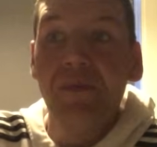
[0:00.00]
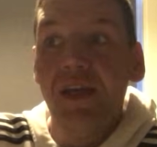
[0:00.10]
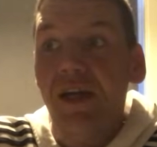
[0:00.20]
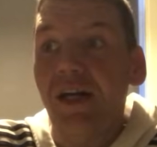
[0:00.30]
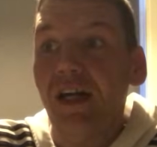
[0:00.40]

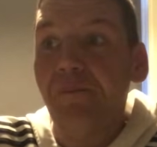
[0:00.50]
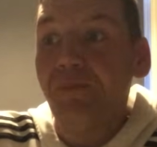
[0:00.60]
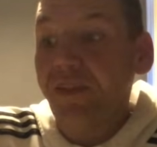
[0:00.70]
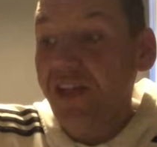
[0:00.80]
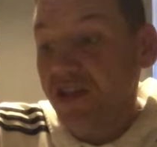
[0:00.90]

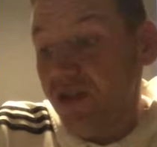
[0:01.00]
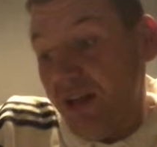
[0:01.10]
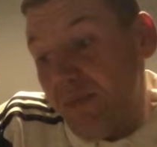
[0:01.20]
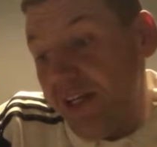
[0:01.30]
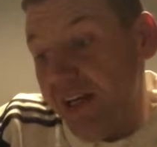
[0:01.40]
And
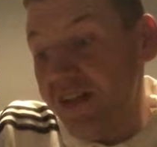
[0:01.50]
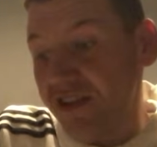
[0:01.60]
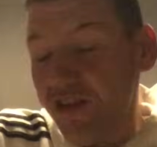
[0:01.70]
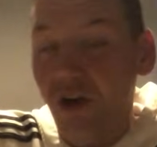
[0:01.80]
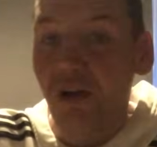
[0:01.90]

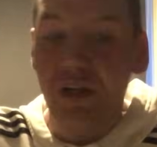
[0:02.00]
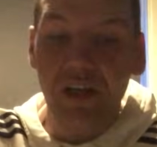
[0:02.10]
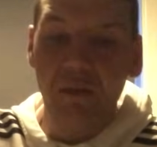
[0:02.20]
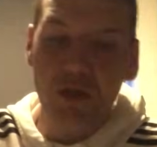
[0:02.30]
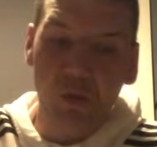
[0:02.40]
it's the Hunger
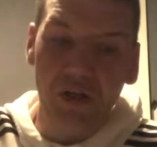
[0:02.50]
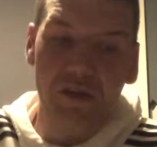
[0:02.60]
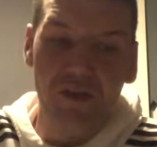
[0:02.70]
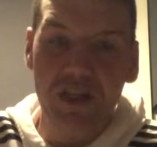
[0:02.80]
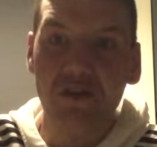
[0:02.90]
Games. It's one of
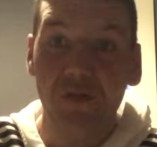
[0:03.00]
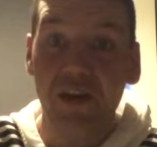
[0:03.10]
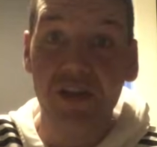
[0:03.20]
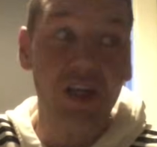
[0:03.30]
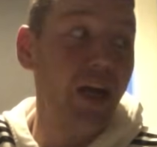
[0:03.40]
the reasons for
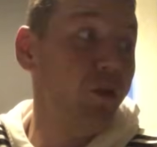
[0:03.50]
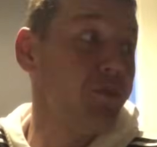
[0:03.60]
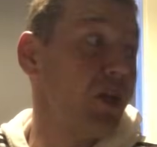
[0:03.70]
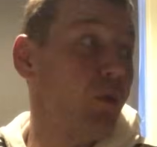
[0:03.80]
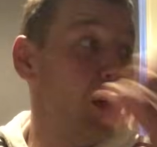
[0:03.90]
the
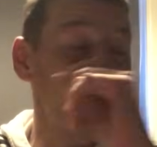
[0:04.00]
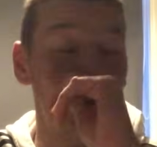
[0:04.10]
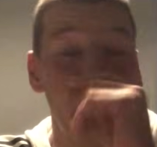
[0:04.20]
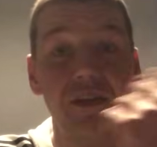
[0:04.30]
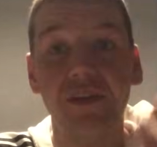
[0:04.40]
asylums, and I will
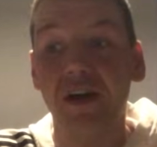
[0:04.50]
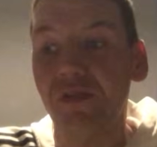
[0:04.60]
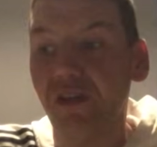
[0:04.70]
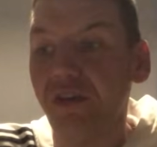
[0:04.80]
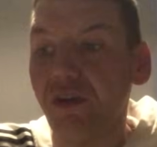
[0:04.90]
go into that
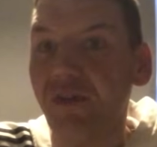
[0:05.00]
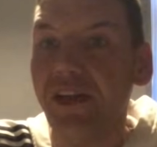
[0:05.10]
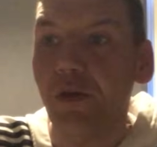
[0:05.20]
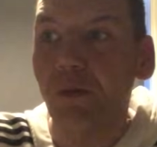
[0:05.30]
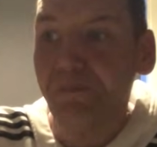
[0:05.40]
in the third
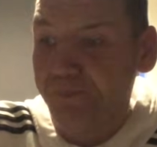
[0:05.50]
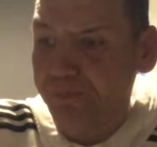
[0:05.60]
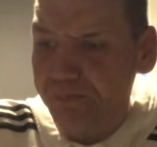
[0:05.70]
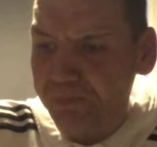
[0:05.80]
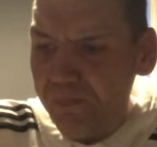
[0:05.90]
video.
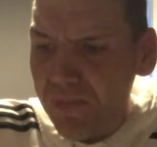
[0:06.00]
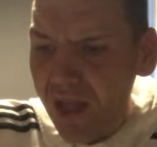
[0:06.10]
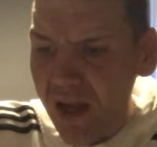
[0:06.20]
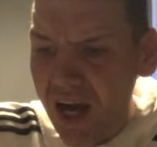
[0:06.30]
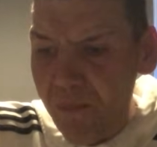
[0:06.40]

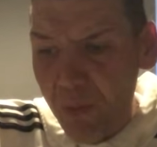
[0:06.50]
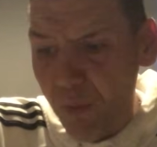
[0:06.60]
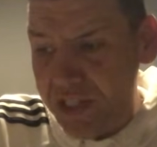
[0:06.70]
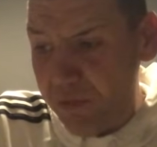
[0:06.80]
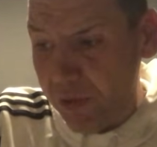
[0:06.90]
But
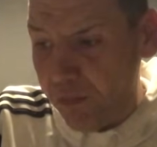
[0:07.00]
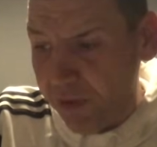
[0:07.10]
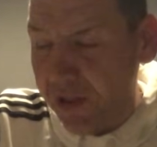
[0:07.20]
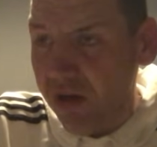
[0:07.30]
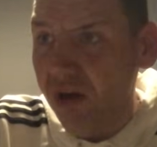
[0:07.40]

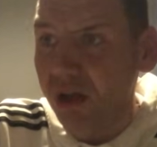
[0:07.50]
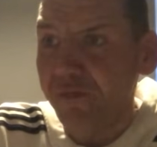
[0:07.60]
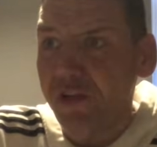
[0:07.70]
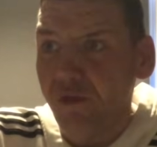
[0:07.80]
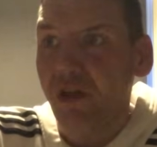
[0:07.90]
when they call
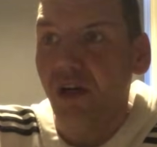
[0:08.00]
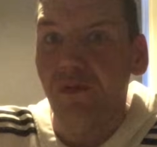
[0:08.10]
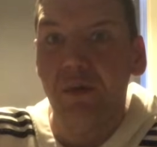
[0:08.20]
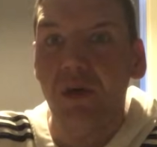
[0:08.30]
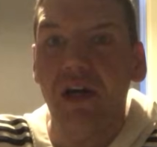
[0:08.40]
up for a
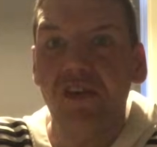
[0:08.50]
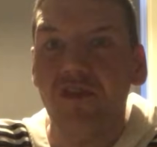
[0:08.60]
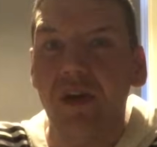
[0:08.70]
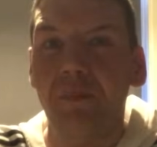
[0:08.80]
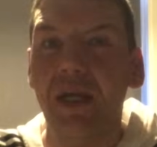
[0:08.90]
recoverable
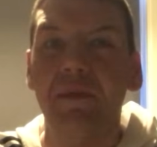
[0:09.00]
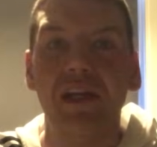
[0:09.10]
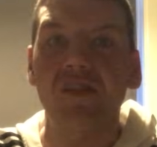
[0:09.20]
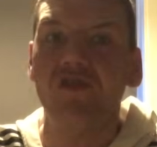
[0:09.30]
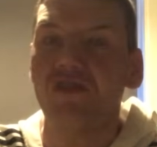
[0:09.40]
hardship
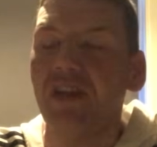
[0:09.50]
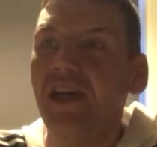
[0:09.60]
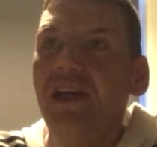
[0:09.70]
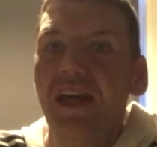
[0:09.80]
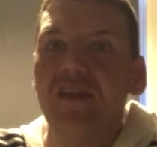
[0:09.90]
payment,
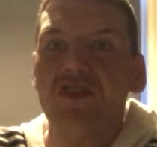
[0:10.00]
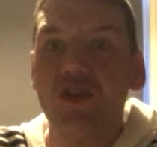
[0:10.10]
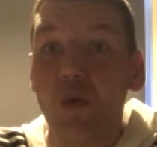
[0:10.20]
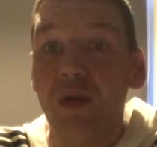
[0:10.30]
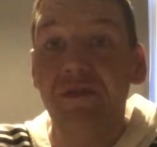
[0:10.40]
it's
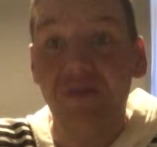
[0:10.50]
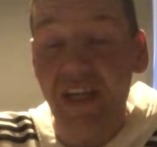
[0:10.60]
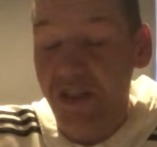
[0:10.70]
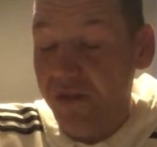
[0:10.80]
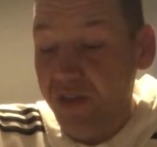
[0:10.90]
so
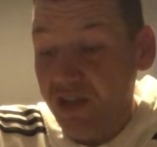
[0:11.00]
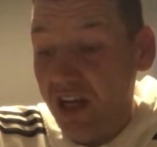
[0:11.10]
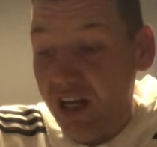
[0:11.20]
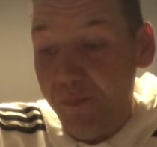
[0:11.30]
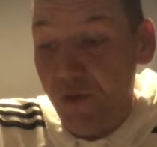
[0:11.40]
invasive, it's
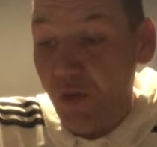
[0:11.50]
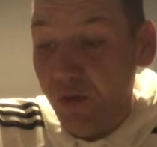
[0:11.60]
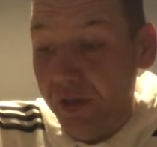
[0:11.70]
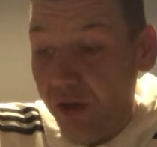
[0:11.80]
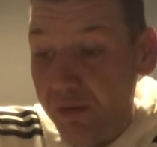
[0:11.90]

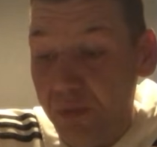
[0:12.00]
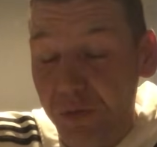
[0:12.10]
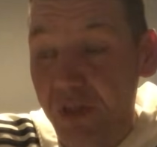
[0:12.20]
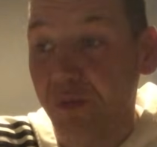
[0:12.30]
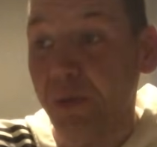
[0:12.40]
absolutely
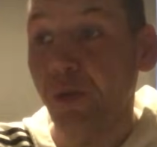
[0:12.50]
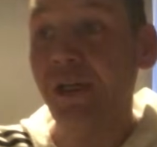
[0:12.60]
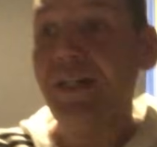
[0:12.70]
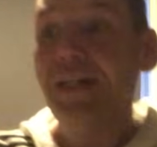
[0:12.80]
unbelievable.